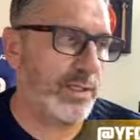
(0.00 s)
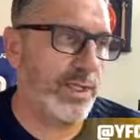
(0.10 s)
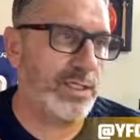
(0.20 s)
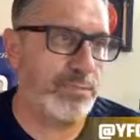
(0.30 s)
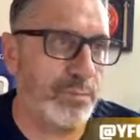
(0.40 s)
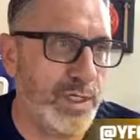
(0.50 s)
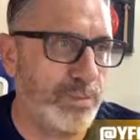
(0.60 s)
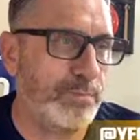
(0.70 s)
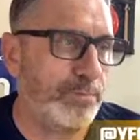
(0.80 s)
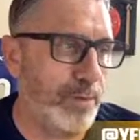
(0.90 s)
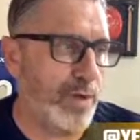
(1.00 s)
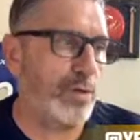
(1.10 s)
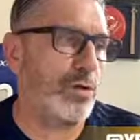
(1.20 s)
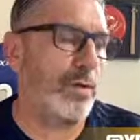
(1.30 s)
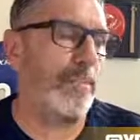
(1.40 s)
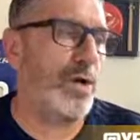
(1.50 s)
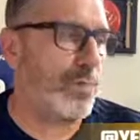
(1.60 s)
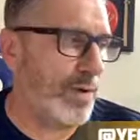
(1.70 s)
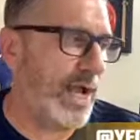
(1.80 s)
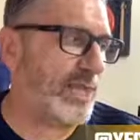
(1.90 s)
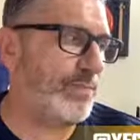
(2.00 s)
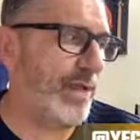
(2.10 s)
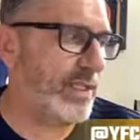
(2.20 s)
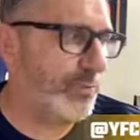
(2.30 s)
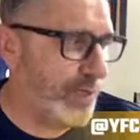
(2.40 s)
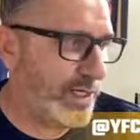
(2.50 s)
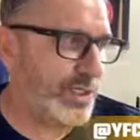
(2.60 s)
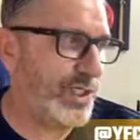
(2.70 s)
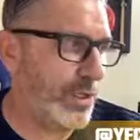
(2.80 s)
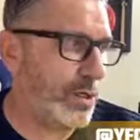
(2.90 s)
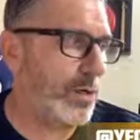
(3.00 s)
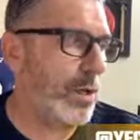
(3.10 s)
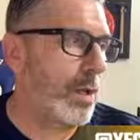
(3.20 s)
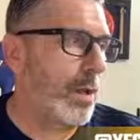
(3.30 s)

He's a better prospect than Brady Singer,